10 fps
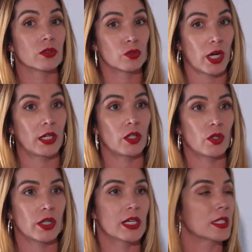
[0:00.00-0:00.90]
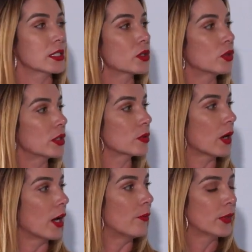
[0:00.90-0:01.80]
trying to utilize this tool as
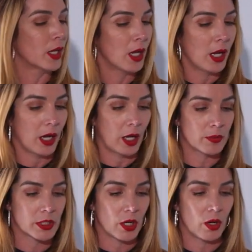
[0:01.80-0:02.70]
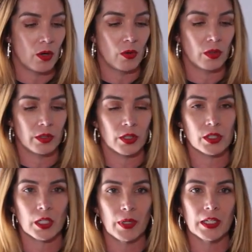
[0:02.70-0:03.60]
well. Um, so there's
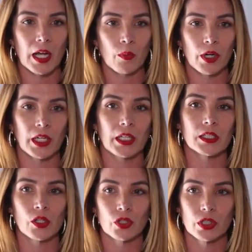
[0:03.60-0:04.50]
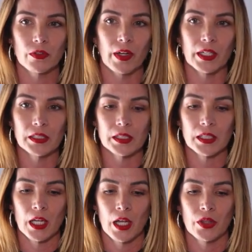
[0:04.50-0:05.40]
going to be networking and social events.
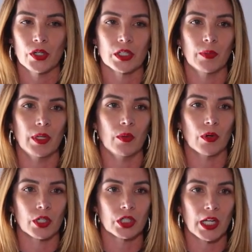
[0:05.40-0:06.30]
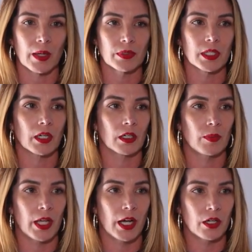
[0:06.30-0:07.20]
There's going to be workshops that are going
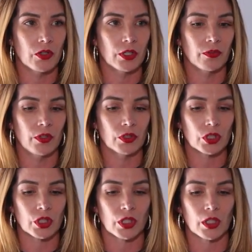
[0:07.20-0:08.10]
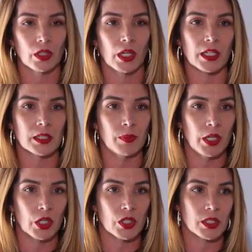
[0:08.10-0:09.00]
to be held in the future, guest
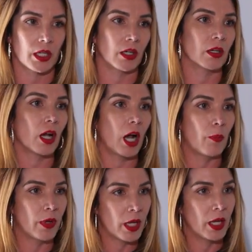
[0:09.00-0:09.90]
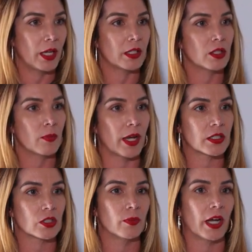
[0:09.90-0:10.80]
speakers that are going to come to the
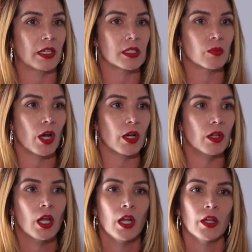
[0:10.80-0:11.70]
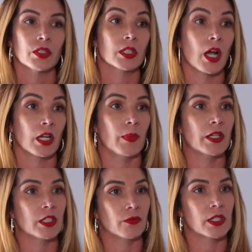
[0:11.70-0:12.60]
mastermind as well, talking
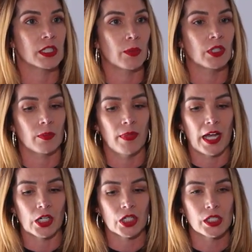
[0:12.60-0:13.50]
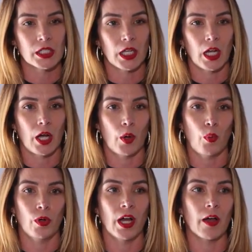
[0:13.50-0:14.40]
about different subject matters. Uh,
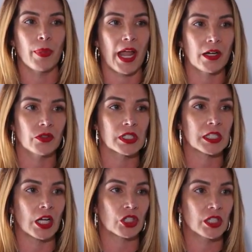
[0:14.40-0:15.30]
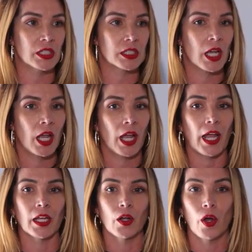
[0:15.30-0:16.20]
we'll have panel discussions
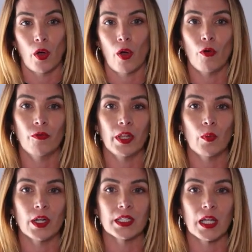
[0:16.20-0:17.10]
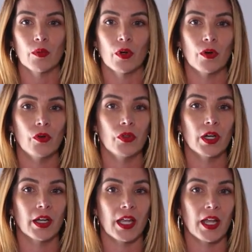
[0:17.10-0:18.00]
and hopefully one day we'll hold
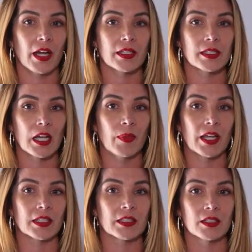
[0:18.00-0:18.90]
a AI summit